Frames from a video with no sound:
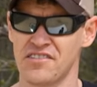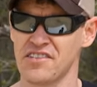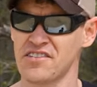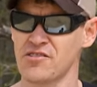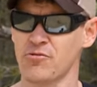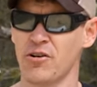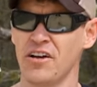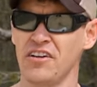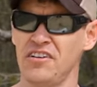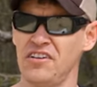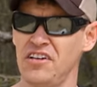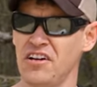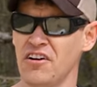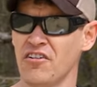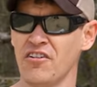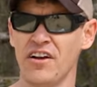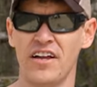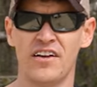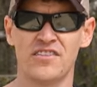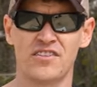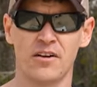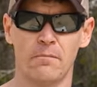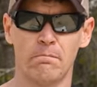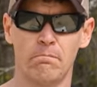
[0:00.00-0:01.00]
This right here
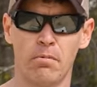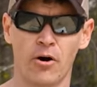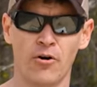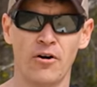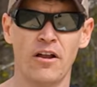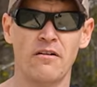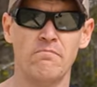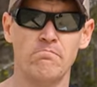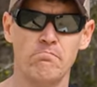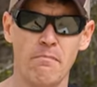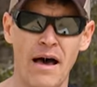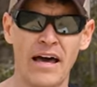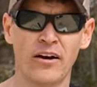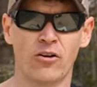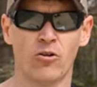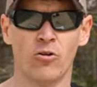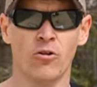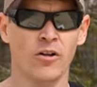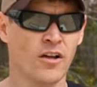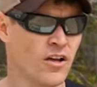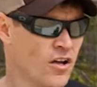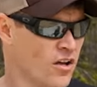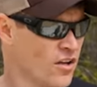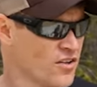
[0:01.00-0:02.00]
is a burning metal.
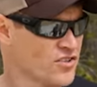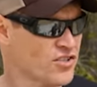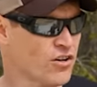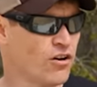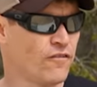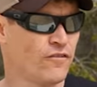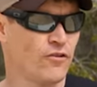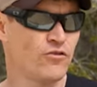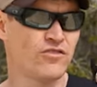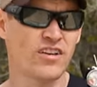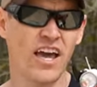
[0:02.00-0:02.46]
So if you